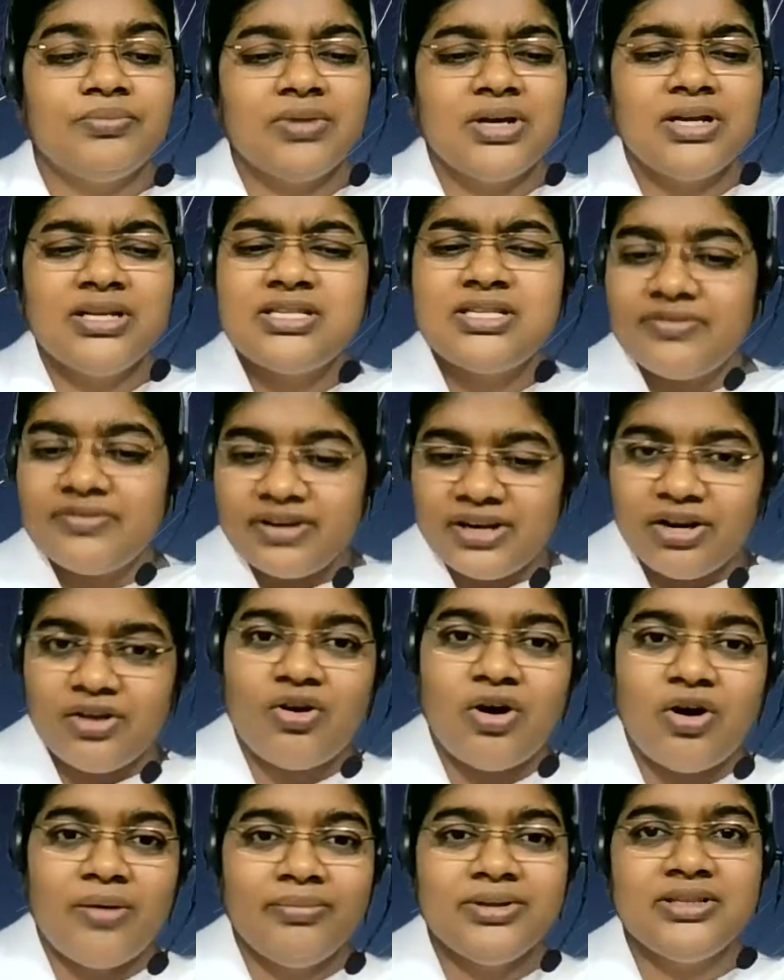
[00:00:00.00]
It's a very
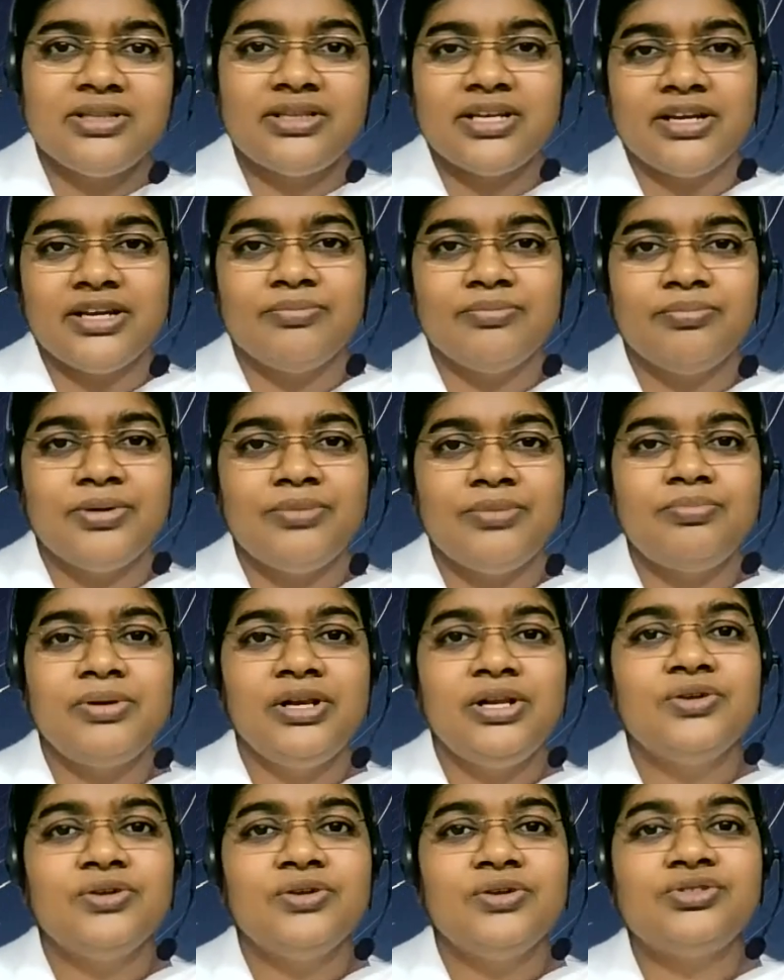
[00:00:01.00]
common thing people
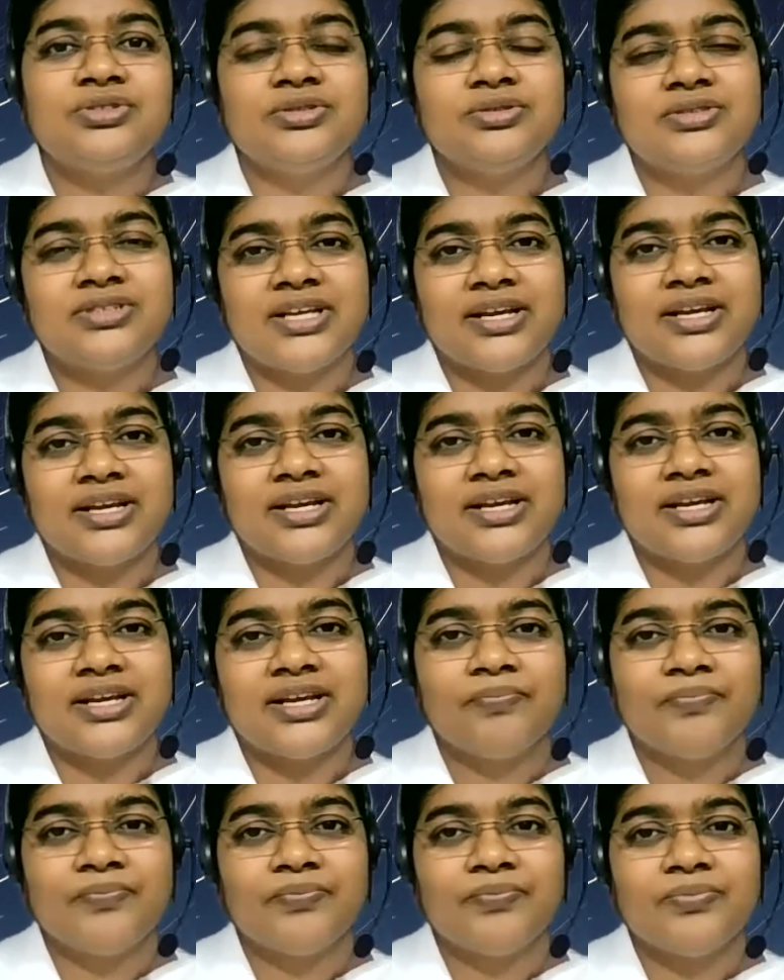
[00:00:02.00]
used to say,
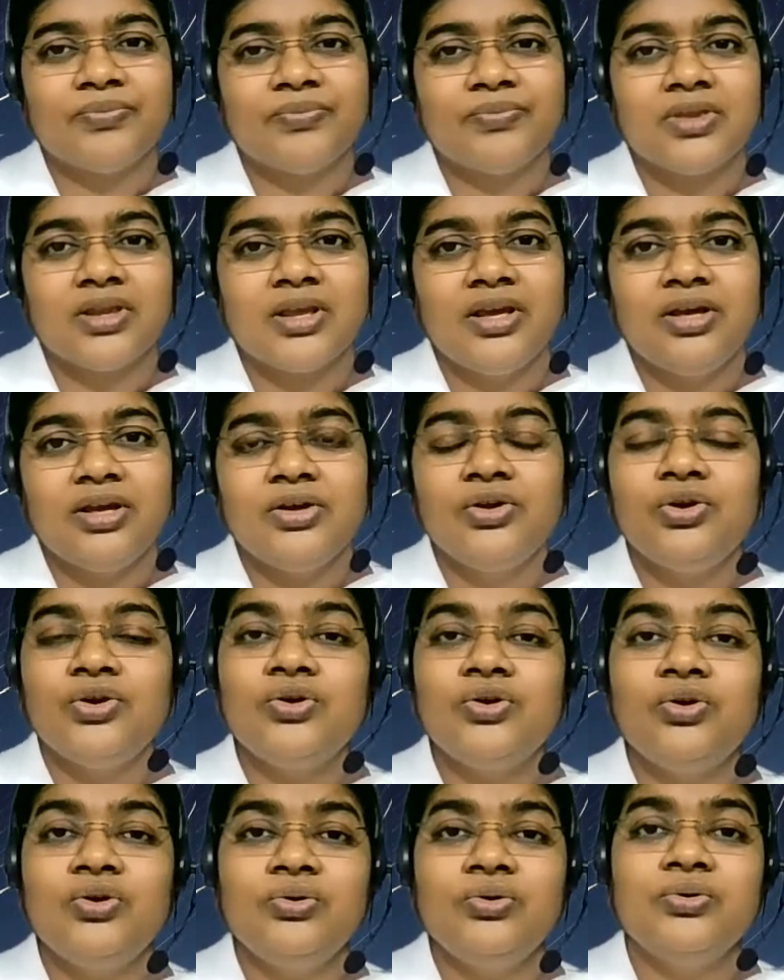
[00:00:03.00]
you
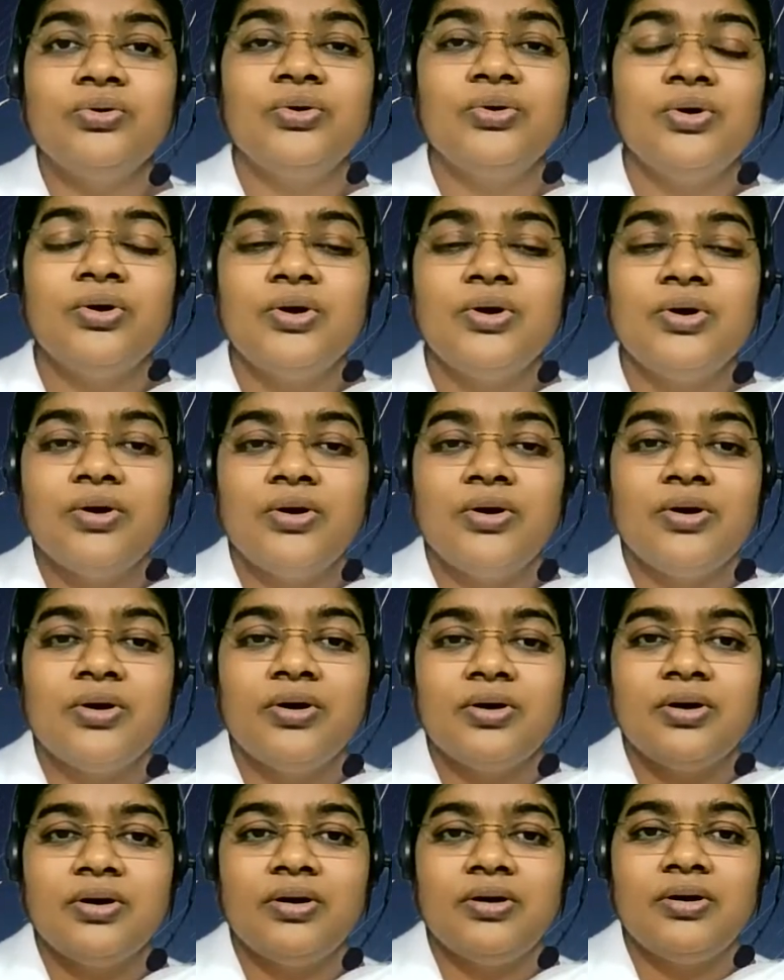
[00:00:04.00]
know,
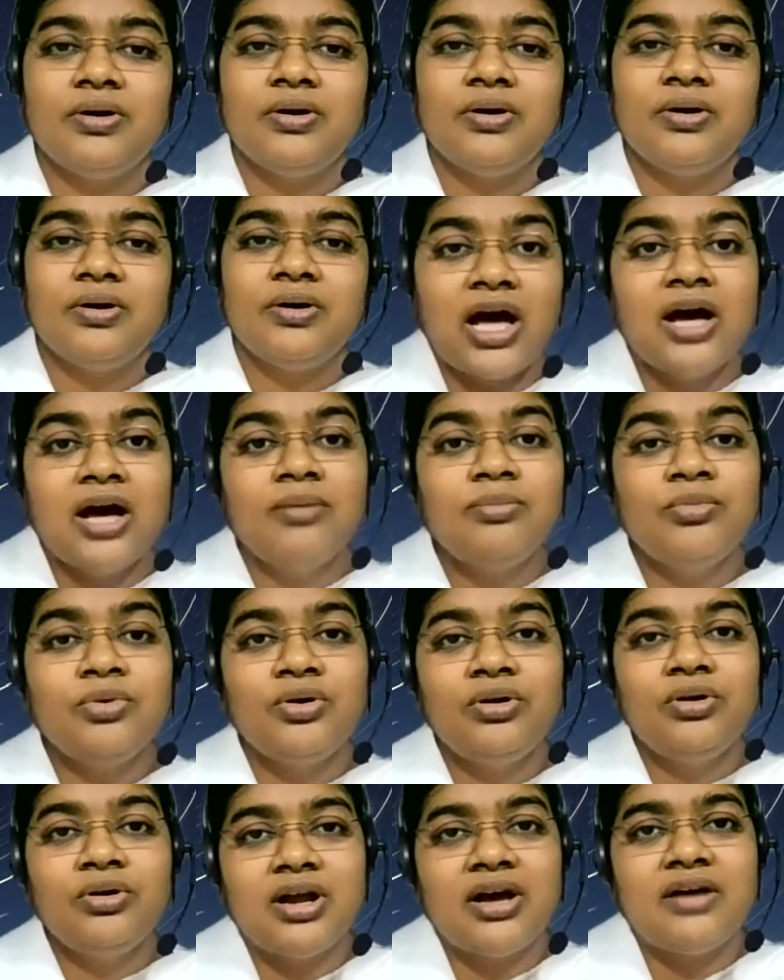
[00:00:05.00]
Ram
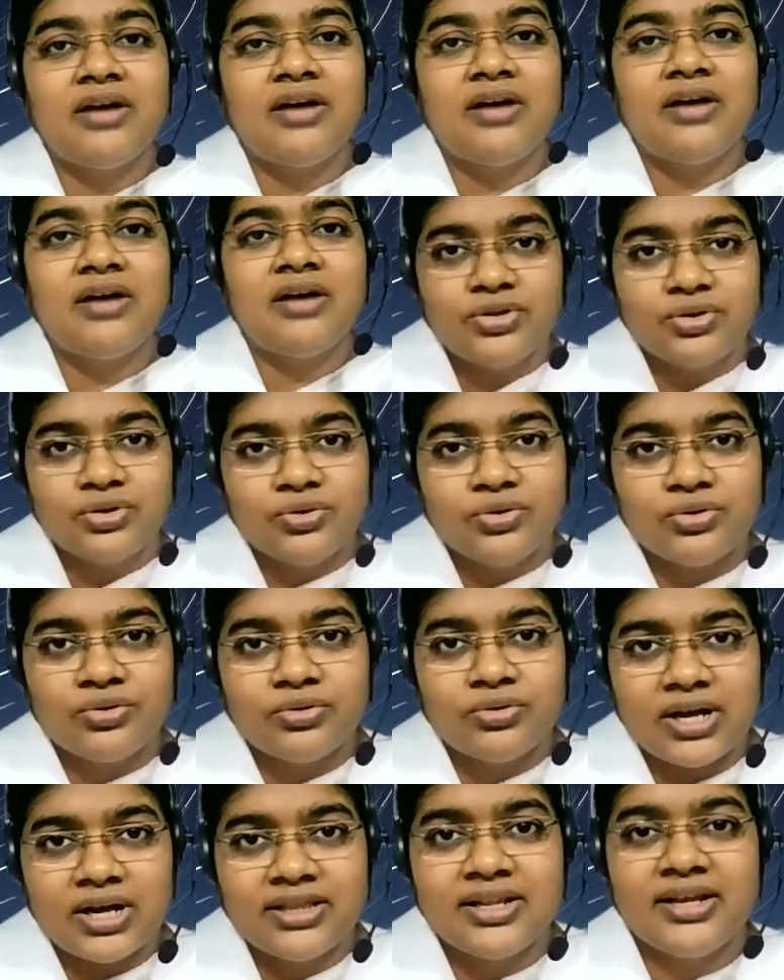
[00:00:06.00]
or Ravan
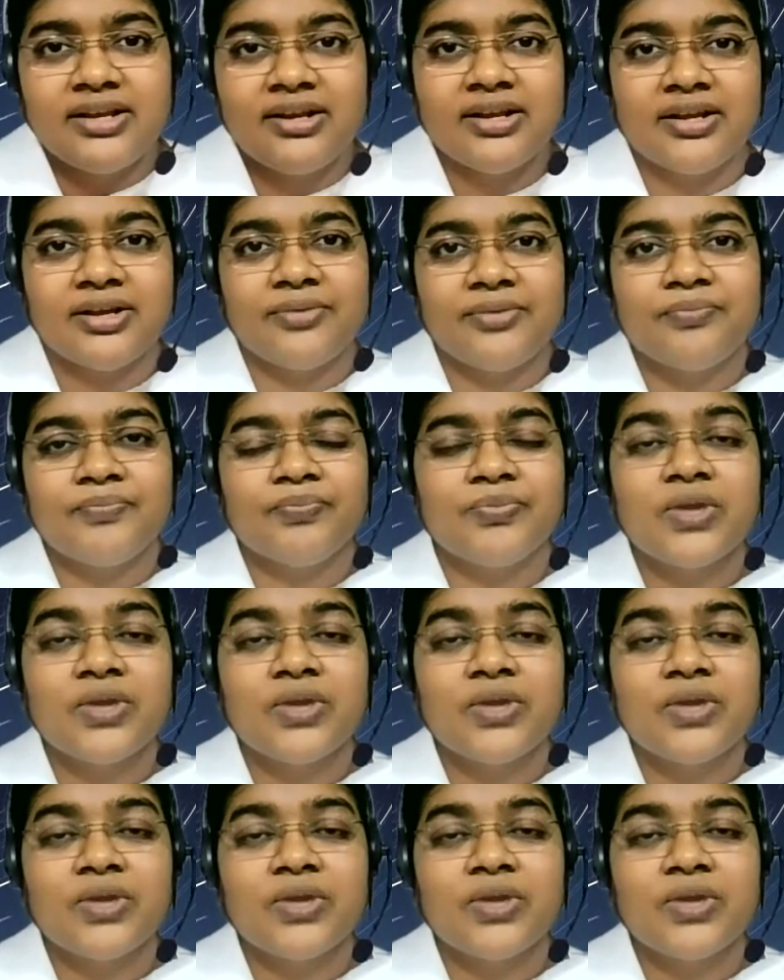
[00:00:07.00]
dono andar hai.